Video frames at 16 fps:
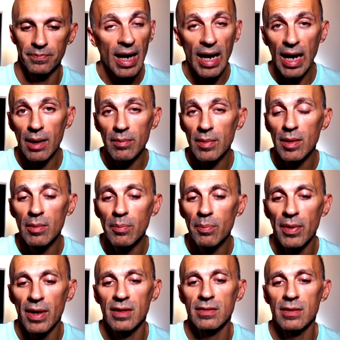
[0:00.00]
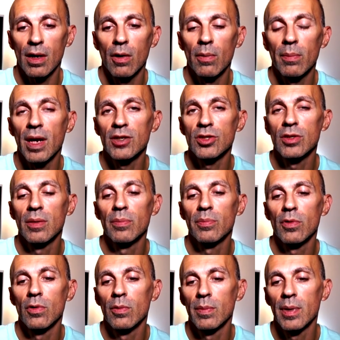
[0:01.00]
I'm impressed how much the
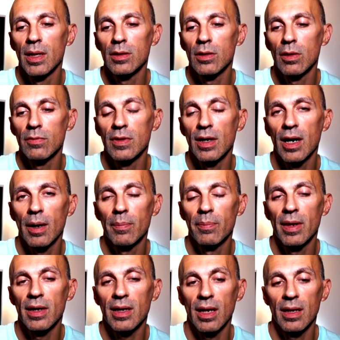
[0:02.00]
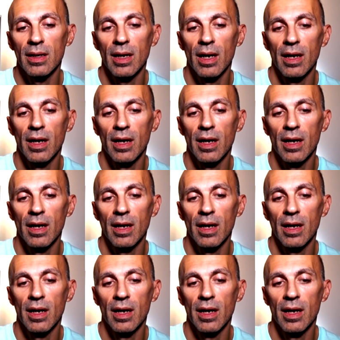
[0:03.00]
improvement of the upper can